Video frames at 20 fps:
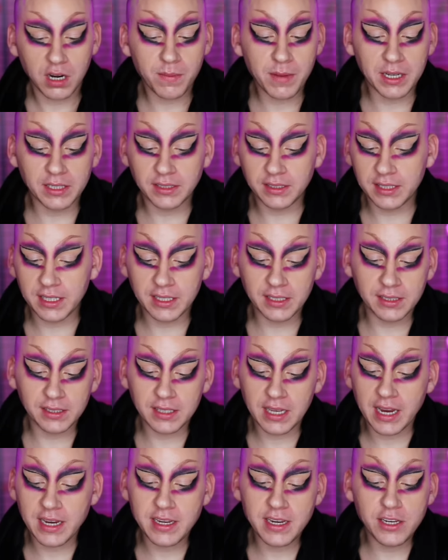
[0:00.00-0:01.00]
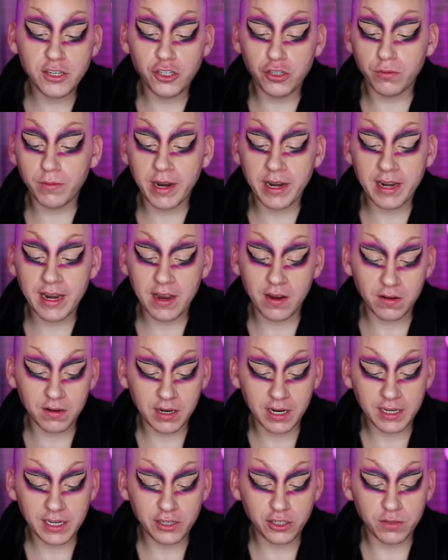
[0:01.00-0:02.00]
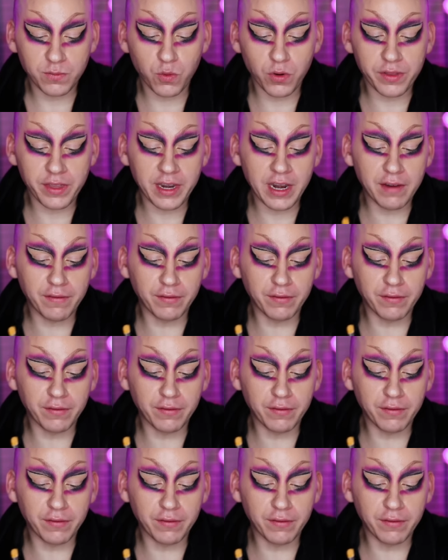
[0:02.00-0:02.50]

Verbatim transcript: Come on sis, I need you right now. I need you more than